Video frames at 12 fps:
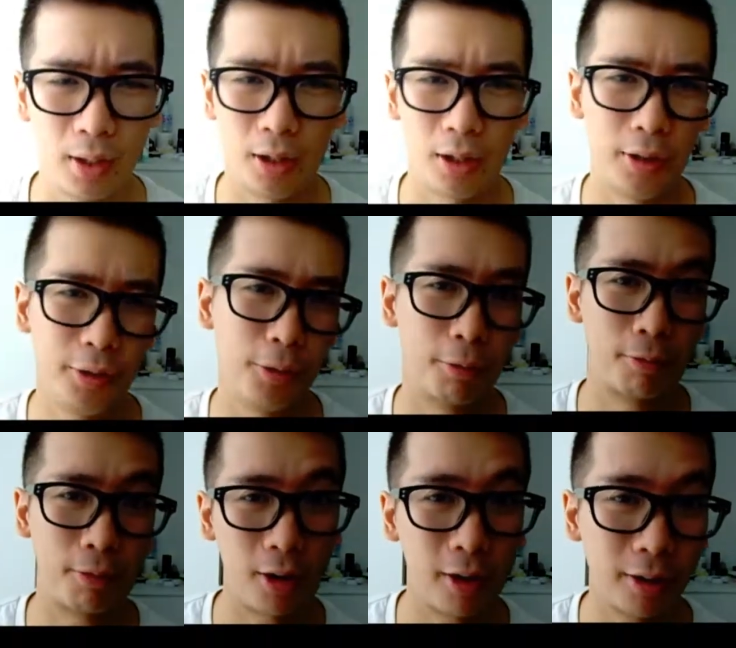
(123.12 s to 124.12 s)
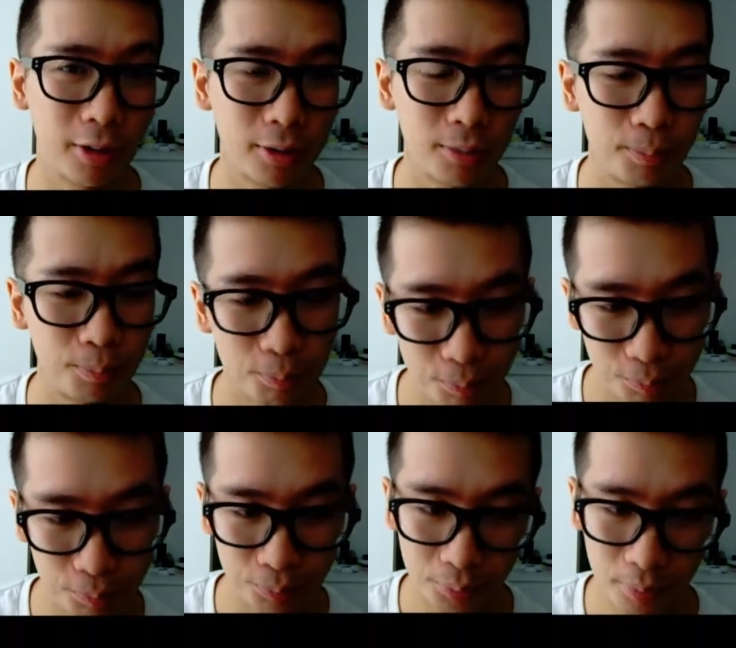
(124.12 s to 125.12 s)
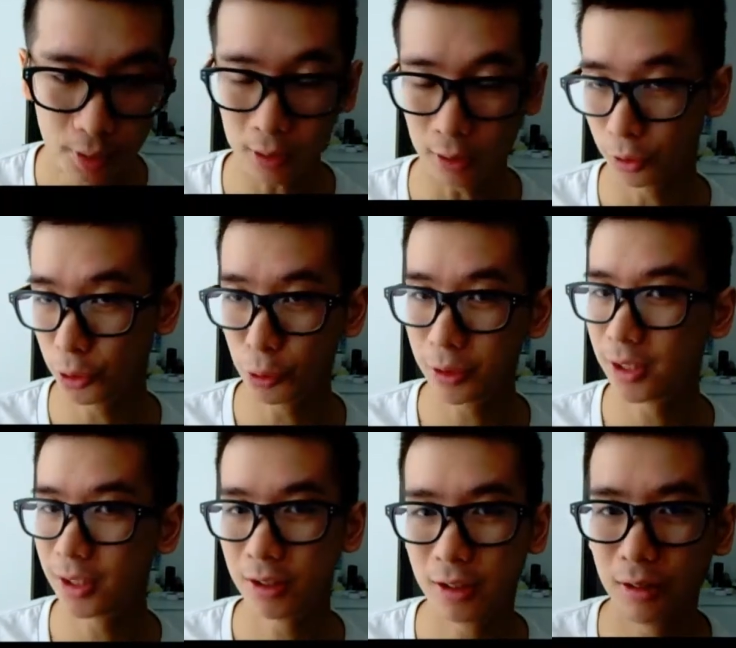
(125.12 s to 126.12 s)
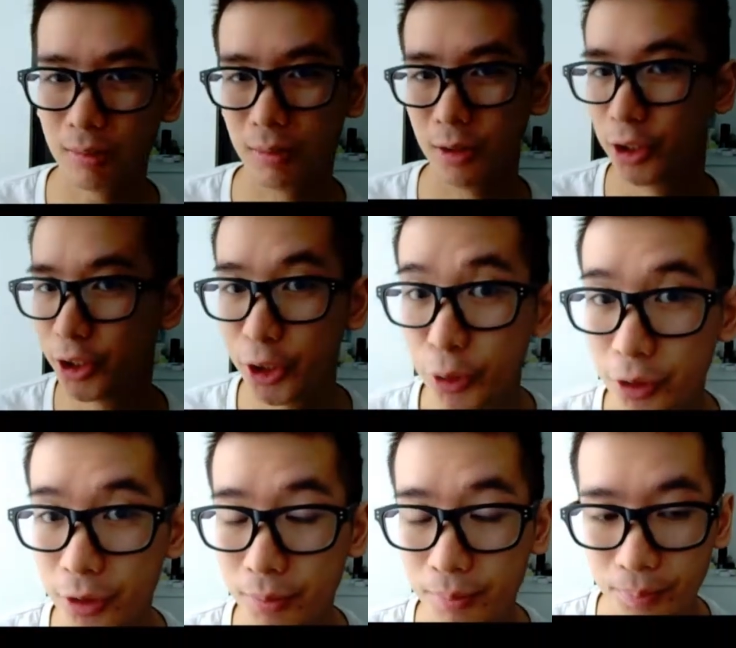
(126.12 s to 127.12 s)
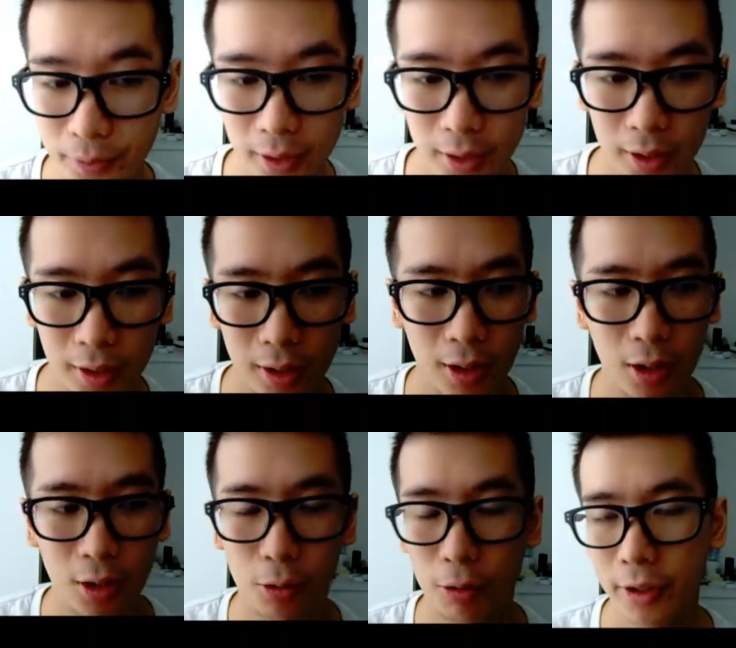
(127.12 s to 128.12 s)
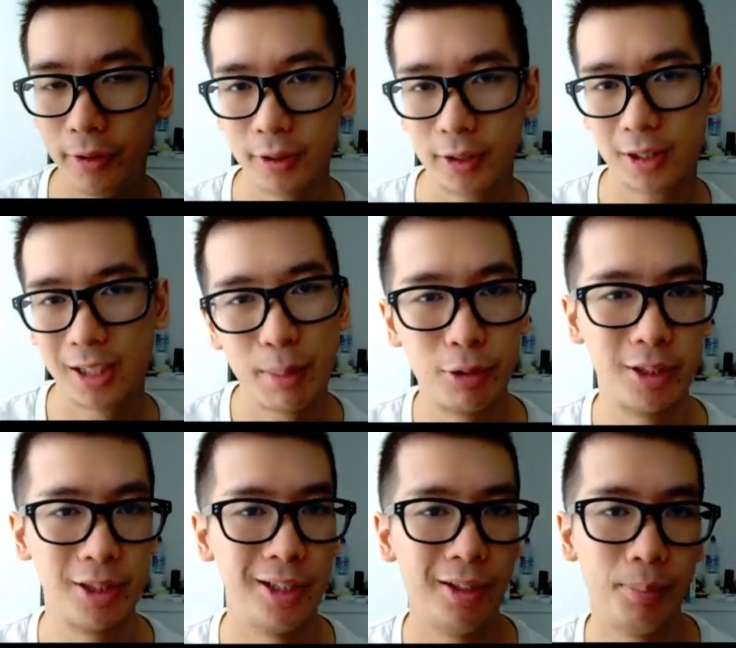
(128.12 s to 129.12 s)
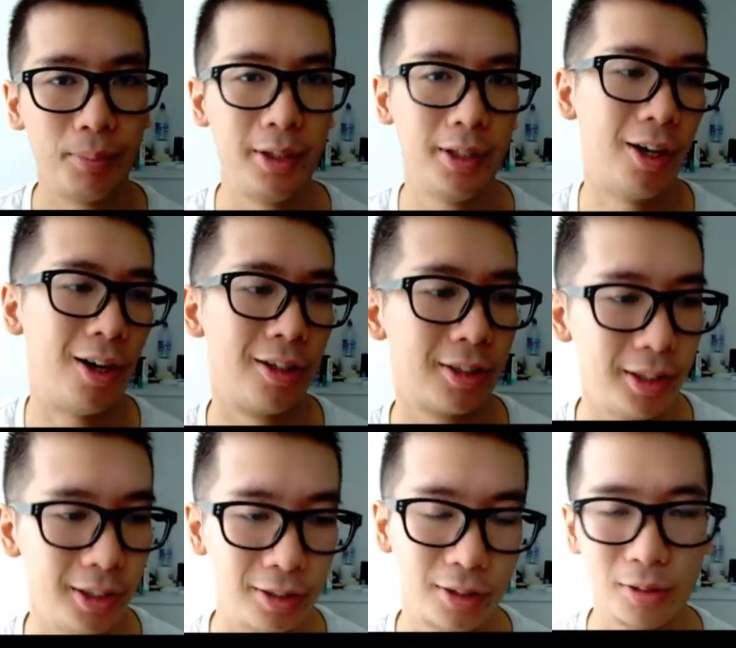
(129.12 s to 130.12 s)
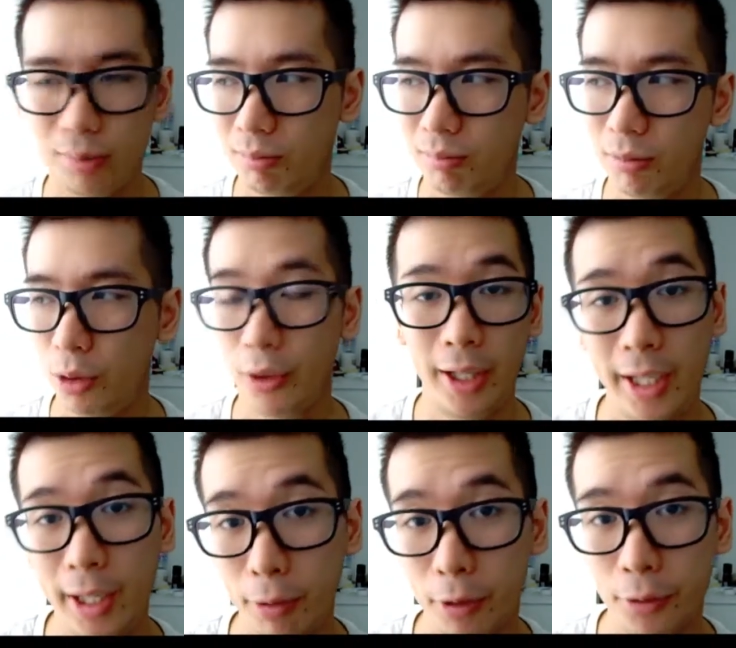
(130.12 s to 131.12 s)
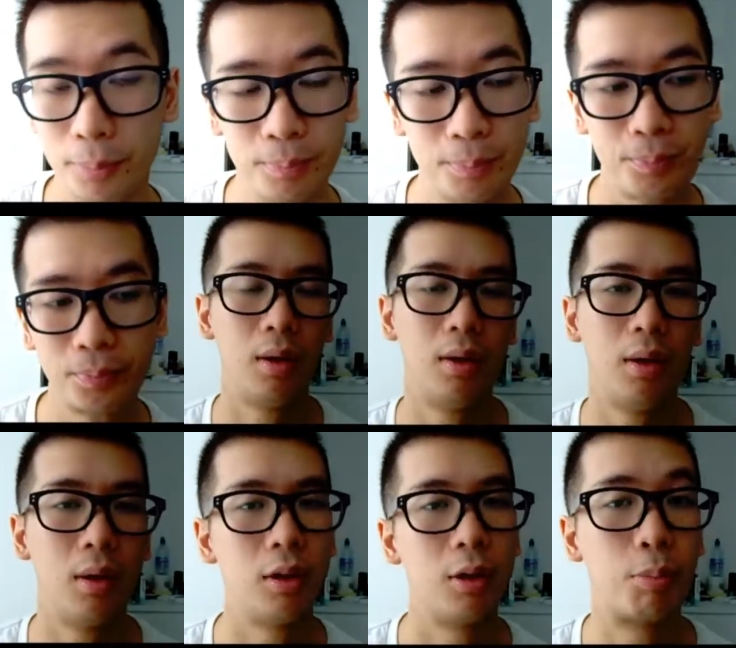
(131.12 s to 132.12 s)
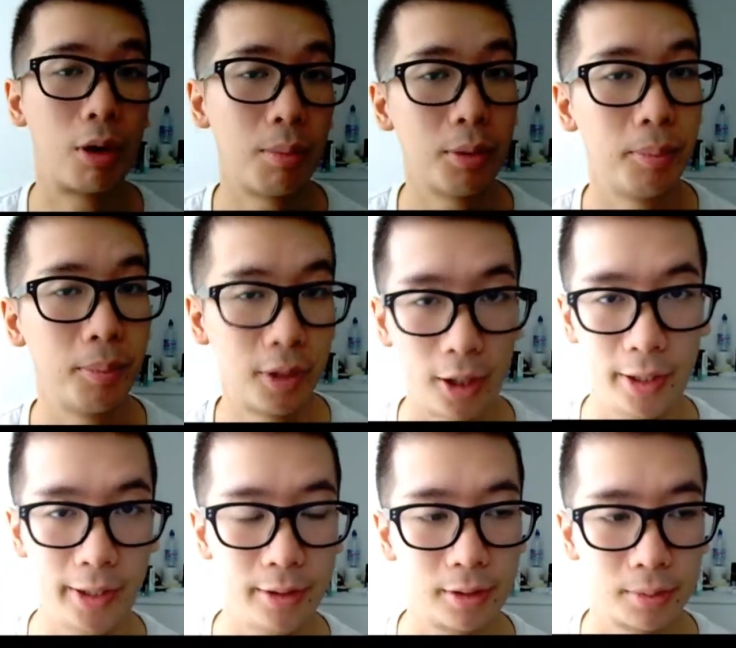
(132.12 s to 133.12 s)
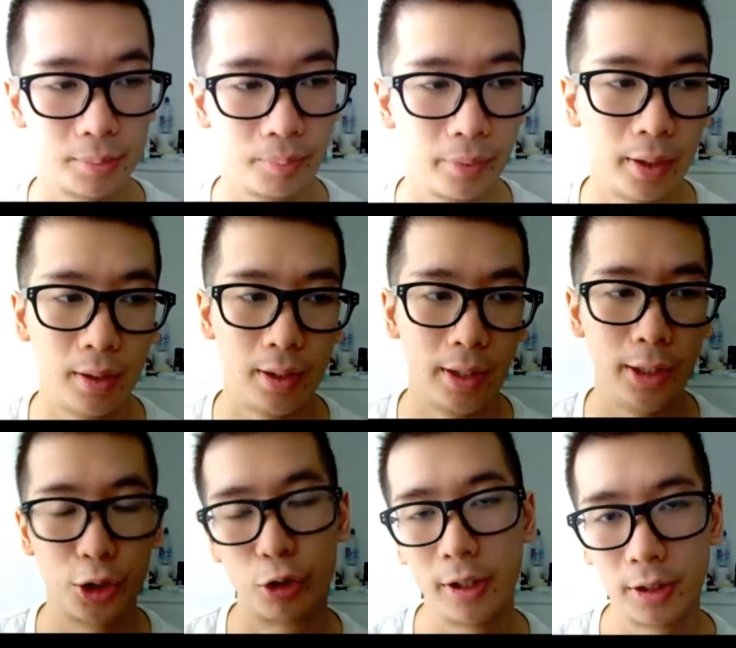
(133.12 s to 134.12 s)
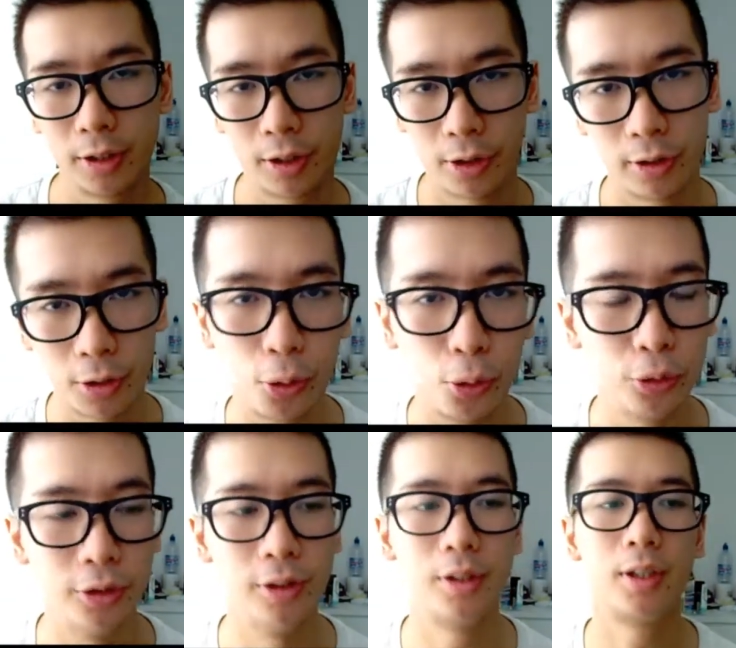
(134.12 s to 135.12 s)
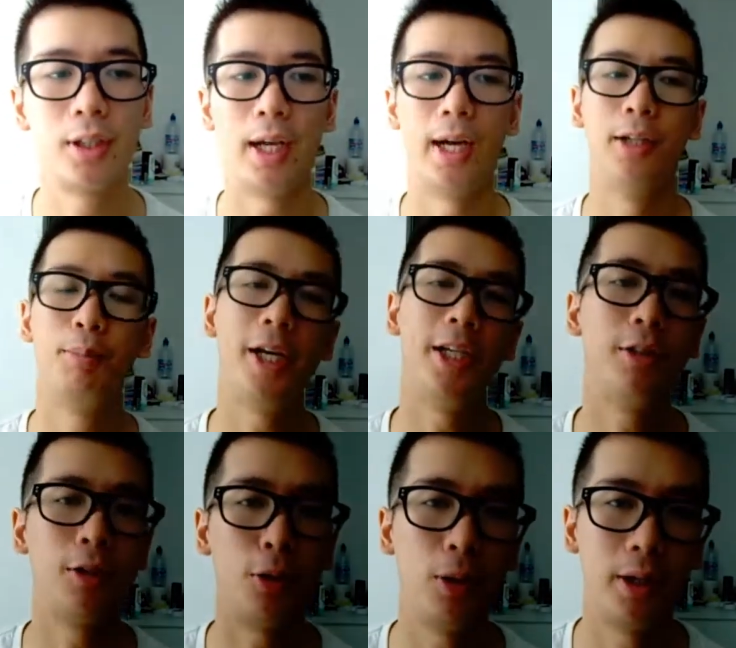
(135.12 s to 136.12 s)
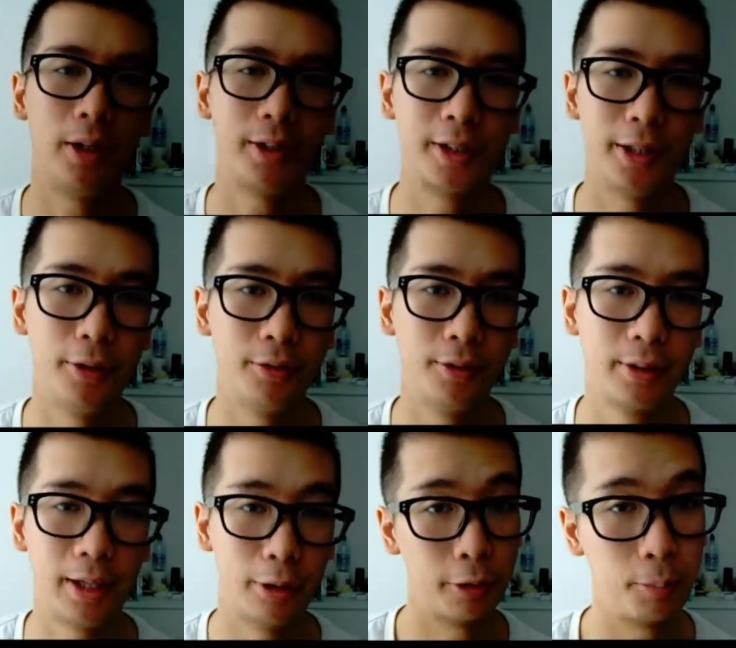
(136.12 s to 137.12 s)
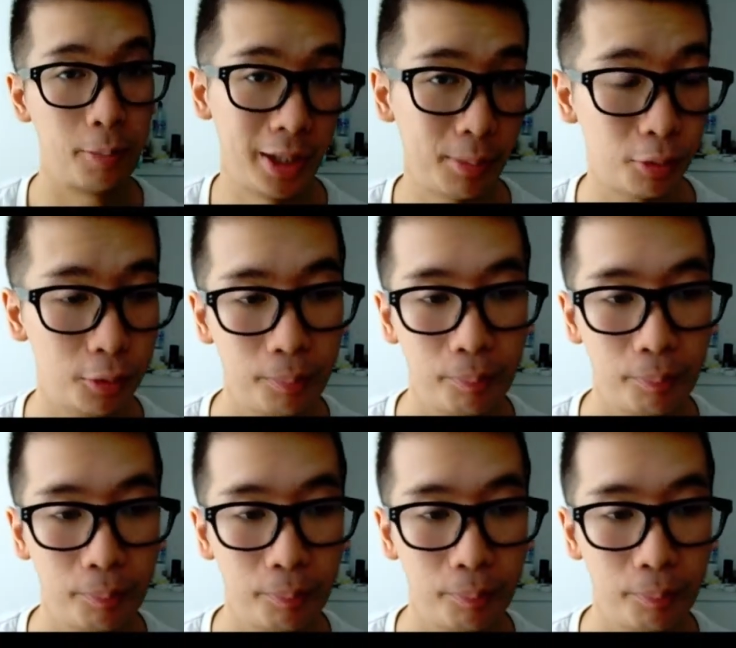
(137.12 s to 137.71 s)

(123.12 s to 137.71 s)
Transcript: Are you the father, the store assistant, the student? Or are you the celebrity, the artist, or the hero? The problem lies in trying to cut corners and pigeonholing ourselves and other people.